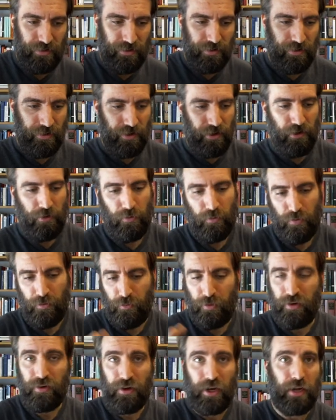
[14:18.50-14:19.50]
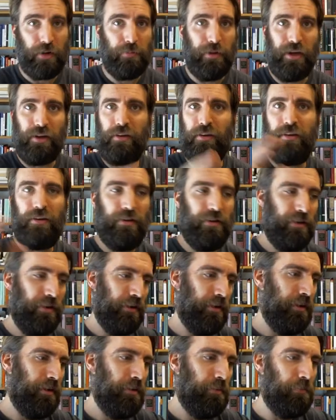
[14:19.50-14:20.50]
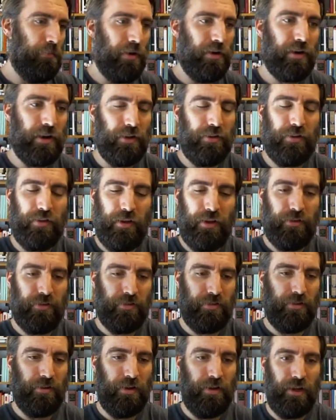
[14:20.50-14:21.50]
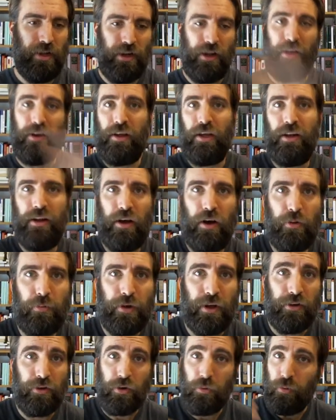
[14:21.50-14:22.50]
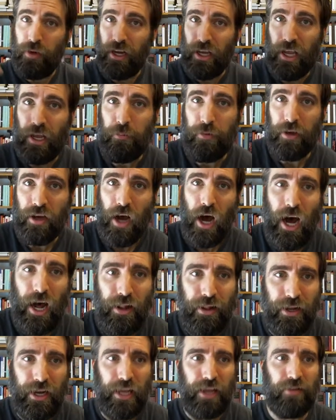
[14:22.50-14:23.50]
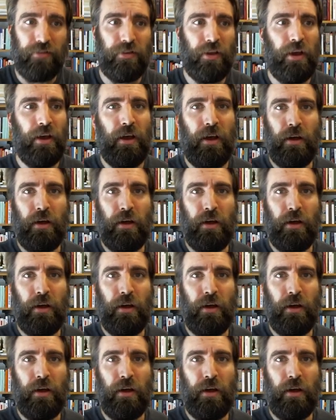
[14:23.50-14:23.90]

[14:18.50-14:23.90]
you know, when we were talking about mercantilists in the, in the home country, when it came to colonies,